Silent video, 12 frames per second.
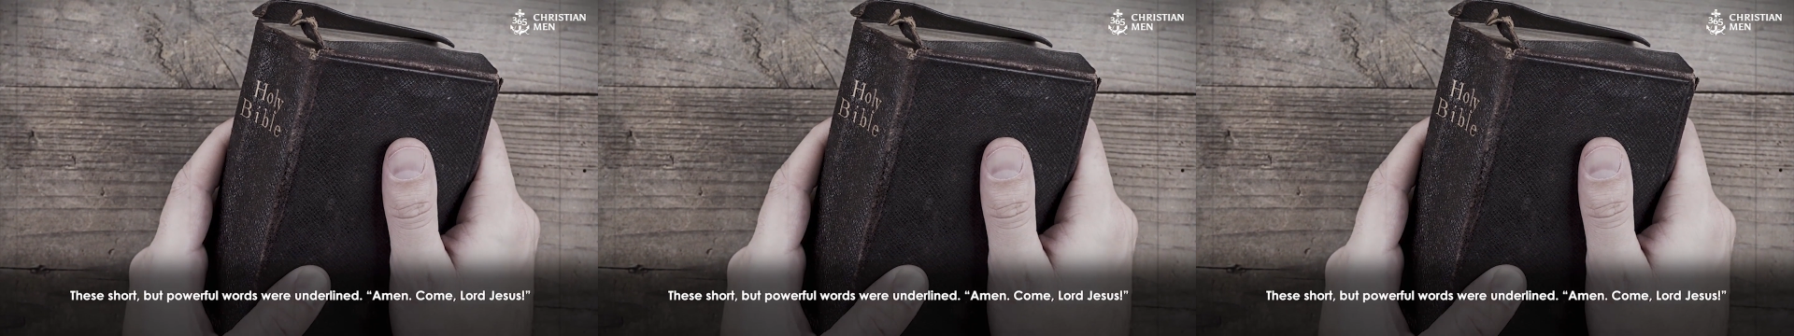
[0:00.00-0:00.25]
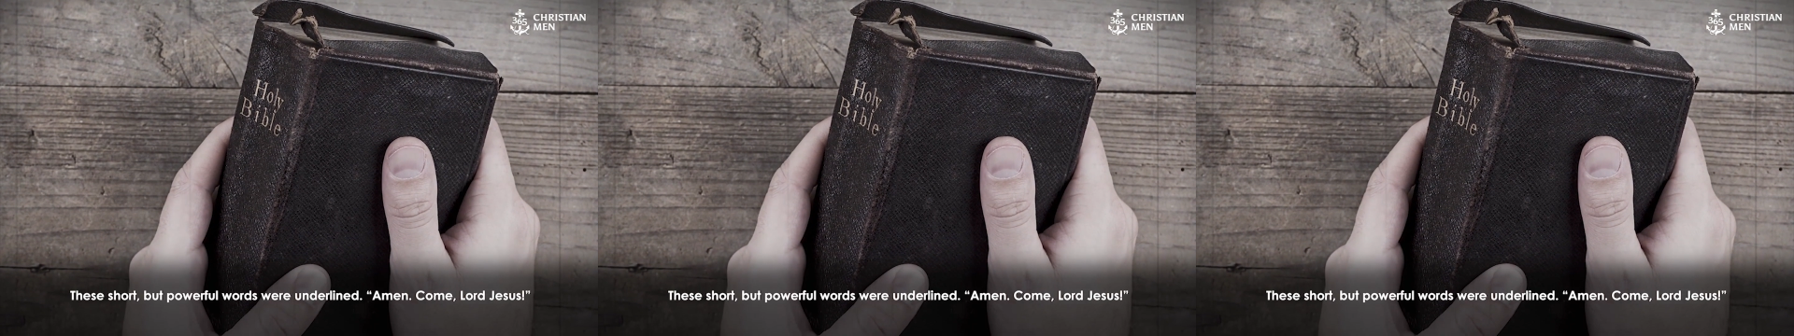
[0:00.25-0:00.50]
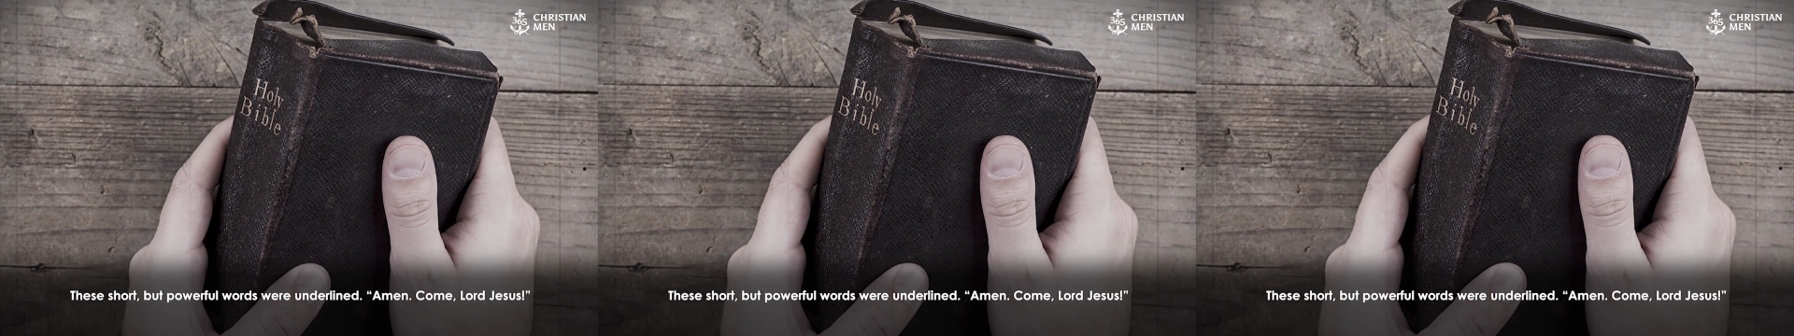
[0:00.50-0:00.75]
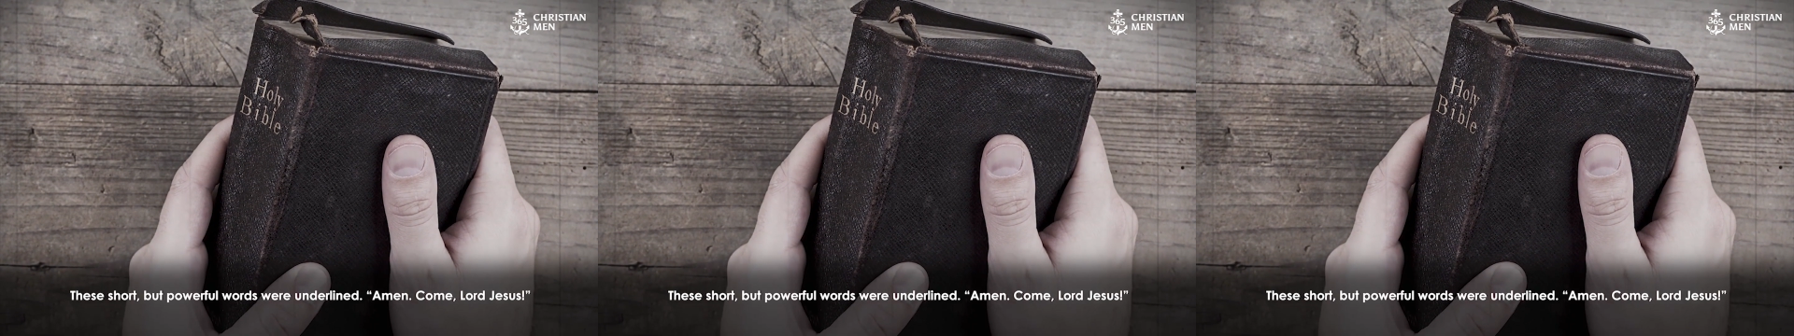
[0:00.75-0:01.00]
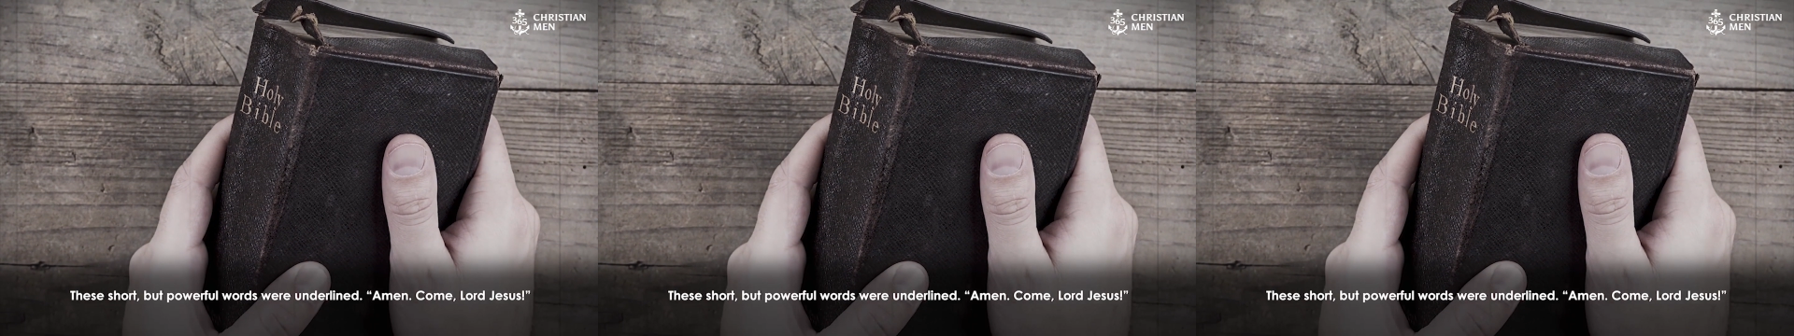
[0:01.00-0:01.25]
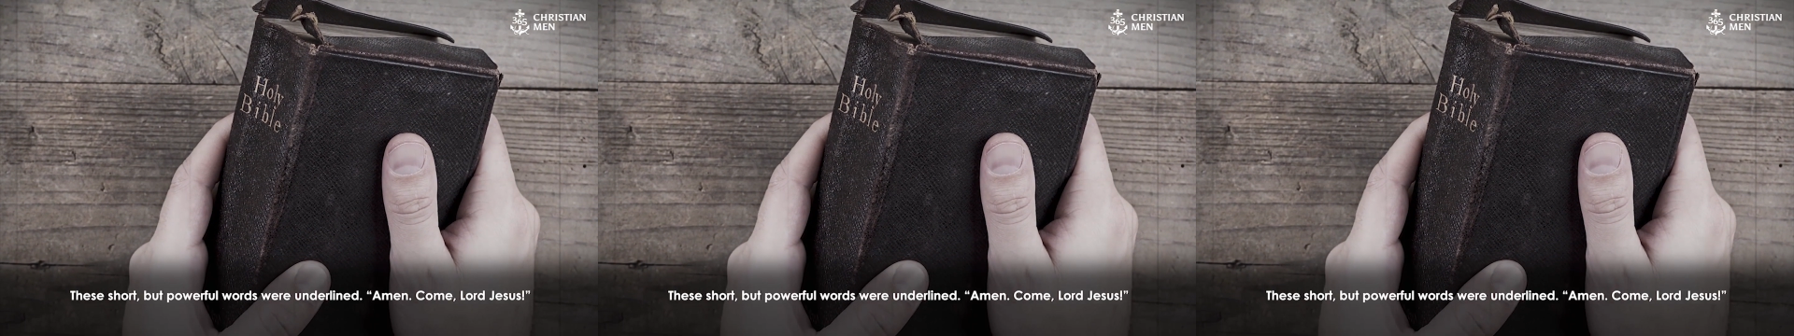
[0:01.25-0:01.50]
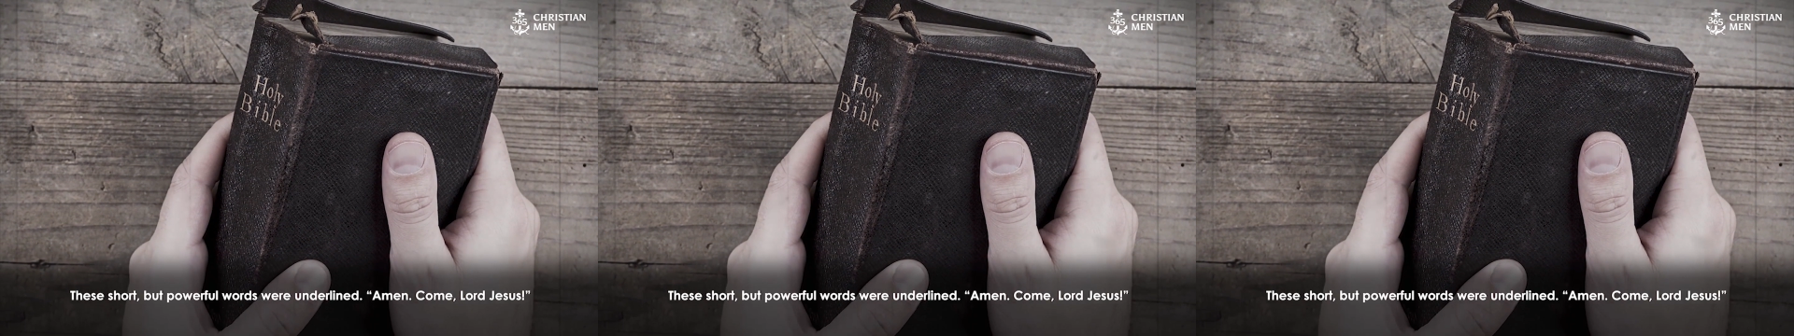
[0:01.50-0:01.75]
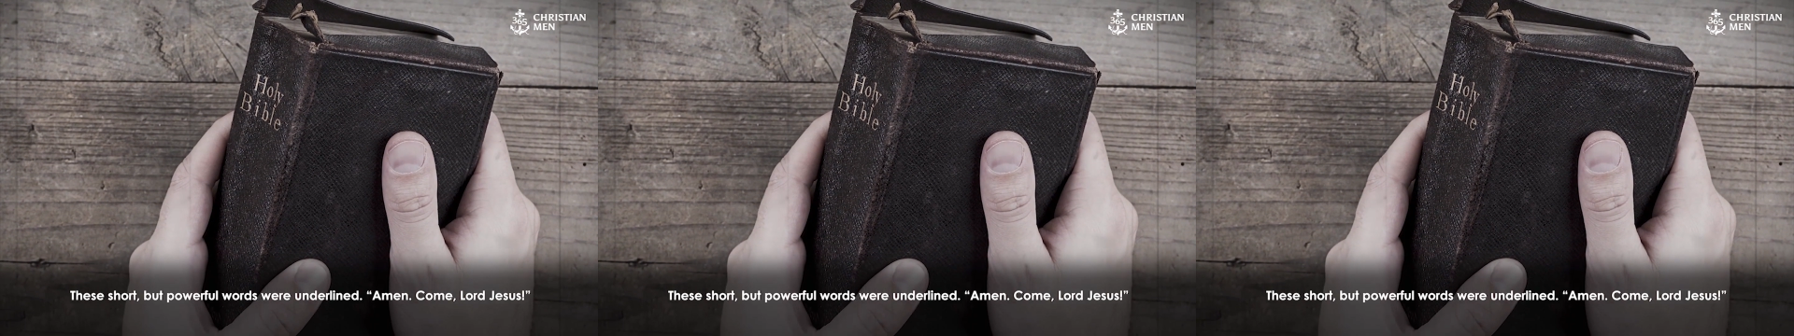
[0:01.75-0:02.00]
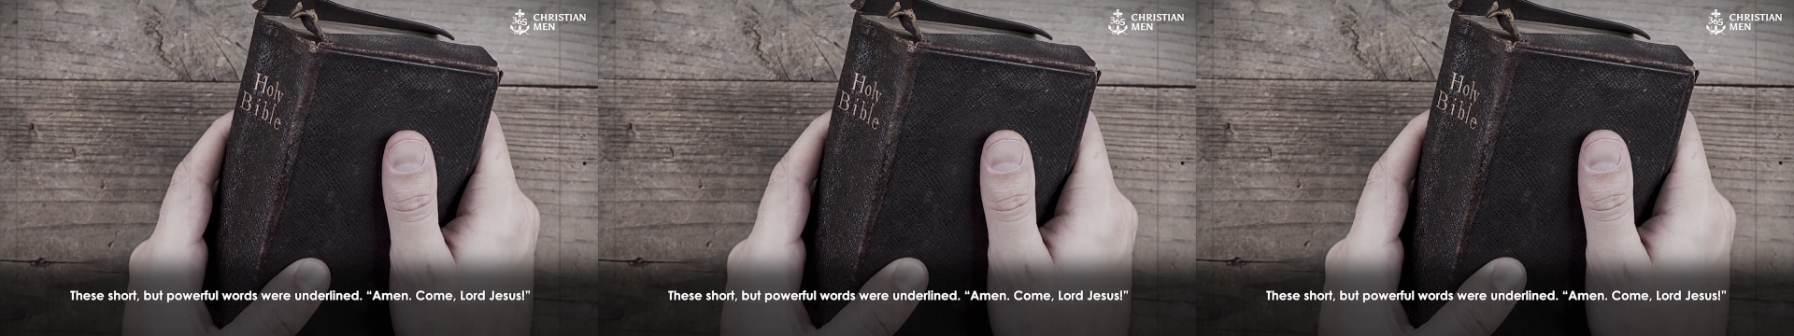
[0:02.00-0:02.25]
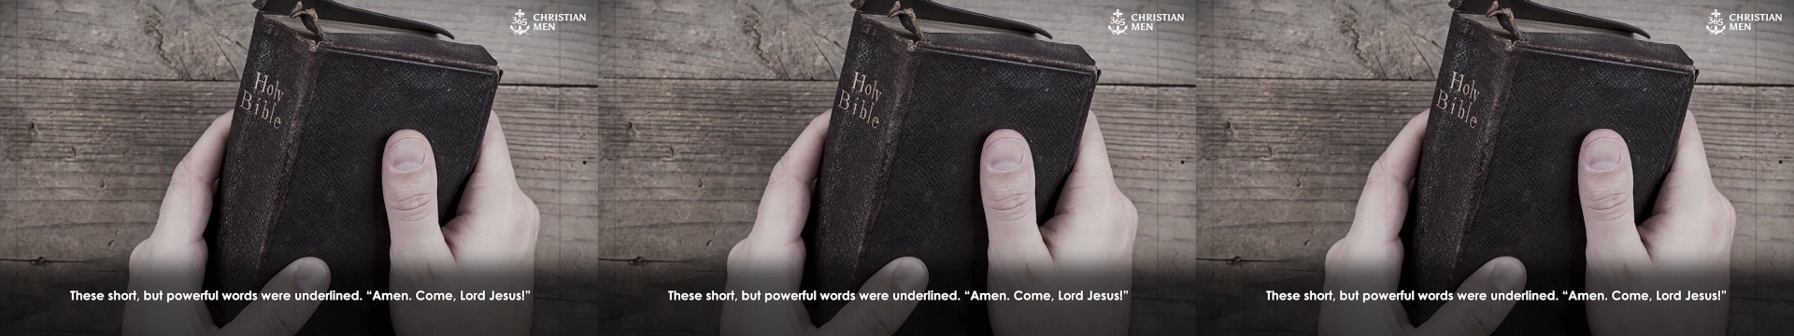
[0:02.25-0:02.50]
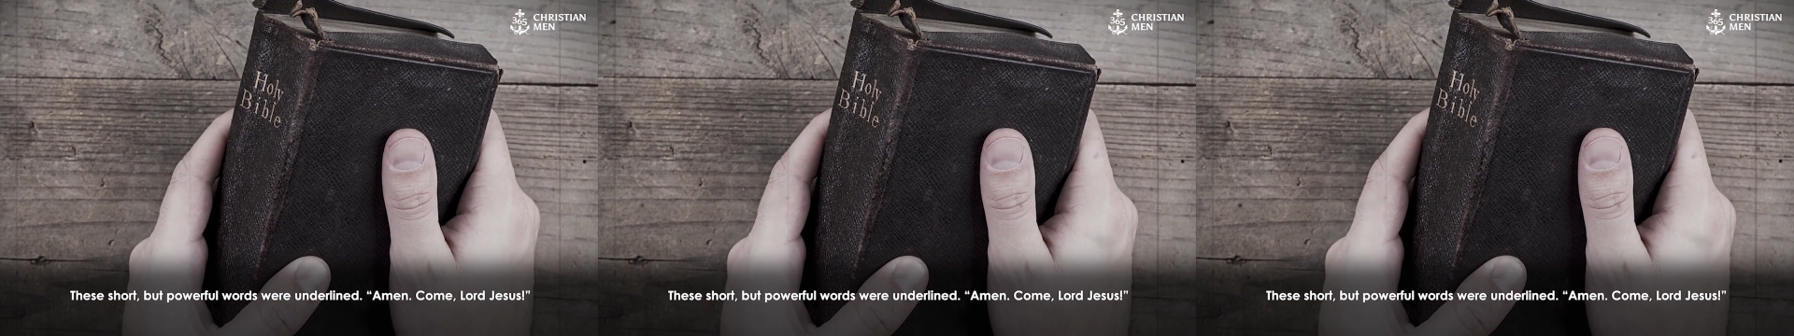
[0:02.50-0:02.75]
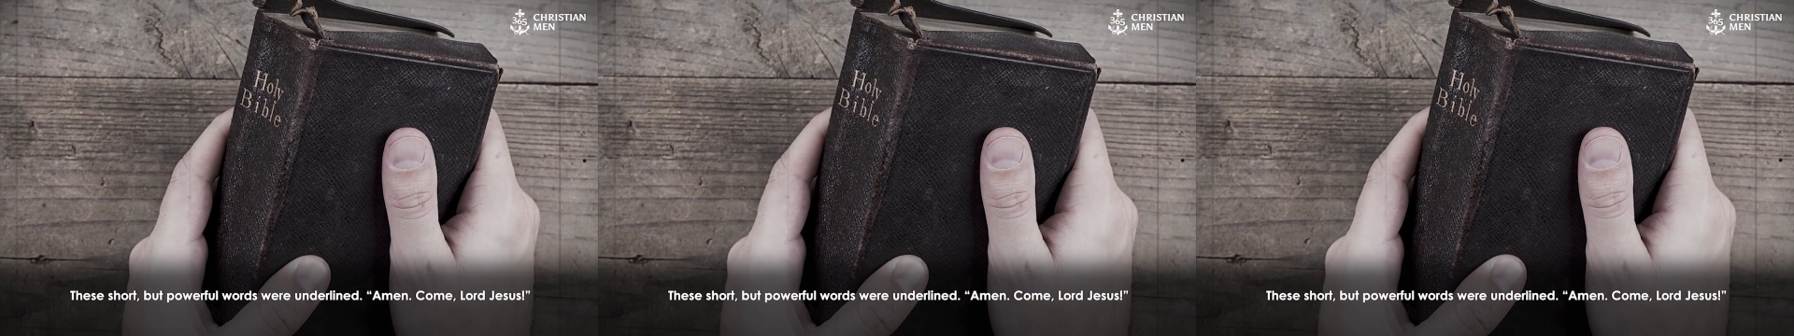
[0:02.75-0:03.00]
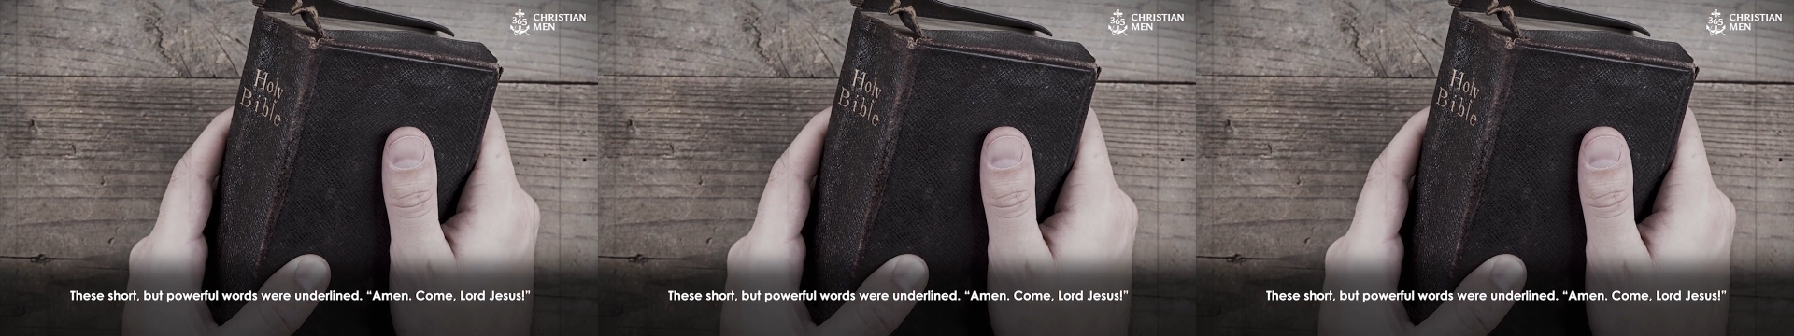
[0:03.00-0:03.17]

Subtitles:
Nobody's mouth can be seen.